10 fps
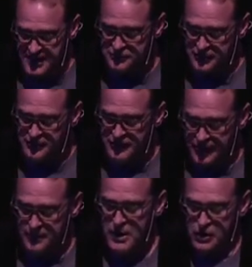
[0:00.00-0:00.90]
teaching
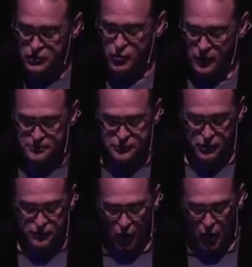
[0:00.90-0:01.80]
them to observe